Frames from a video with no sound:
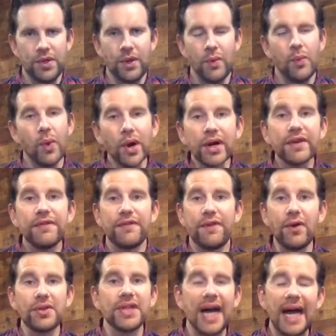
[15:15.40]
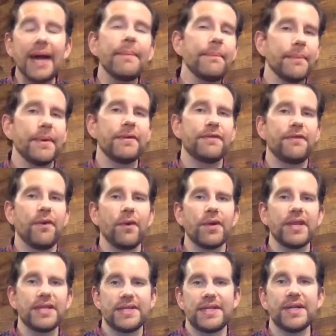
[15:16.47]
work full time for
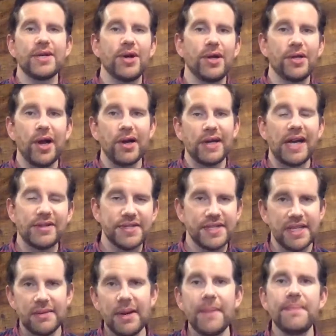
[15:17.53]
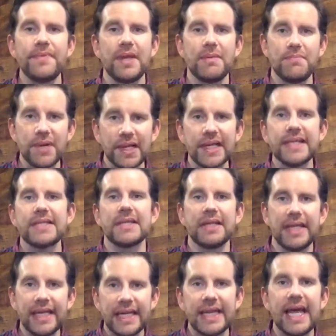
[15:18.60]
this thing called Art House Cinema in Billings,
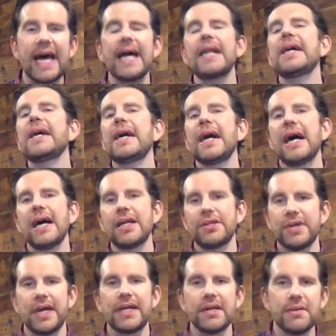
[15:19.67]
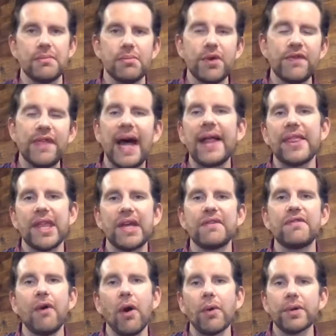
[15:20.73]
leading that, trying to move that thing
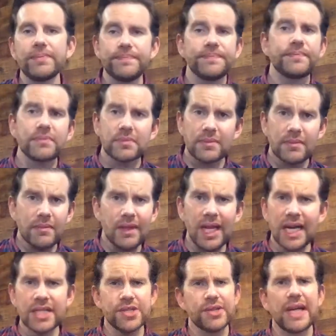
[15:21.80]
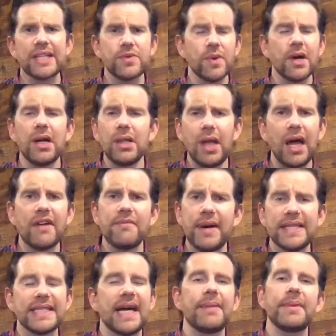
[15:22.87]
forward. And so that's where a lot of my
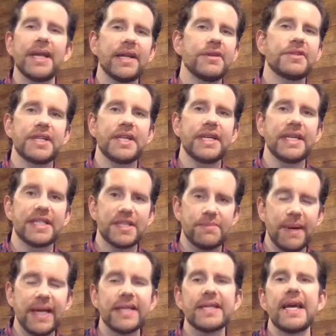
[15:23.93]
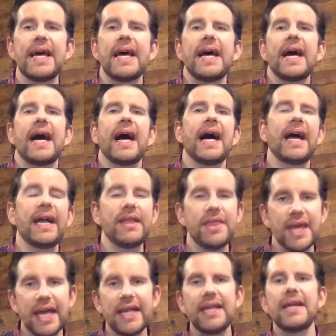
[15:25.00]
time and energy is spent. And
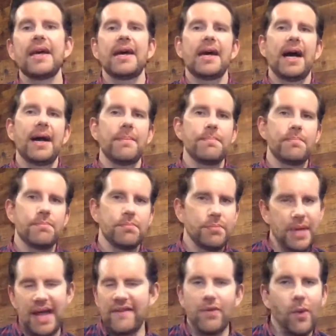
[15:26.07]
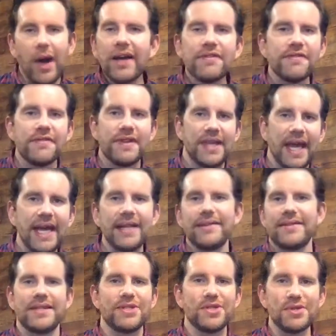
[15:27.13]
then I'm have a wife, Kate,
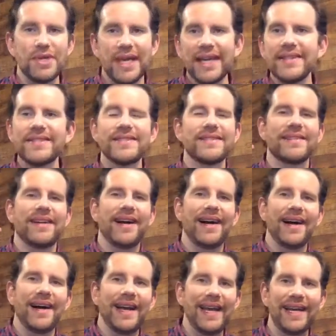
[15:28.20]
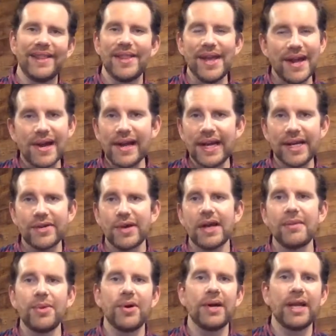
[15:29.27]
and 2 kids, and they're
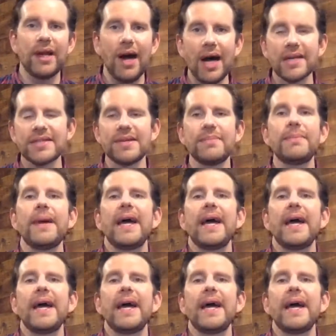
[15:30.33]
incredible and awesome.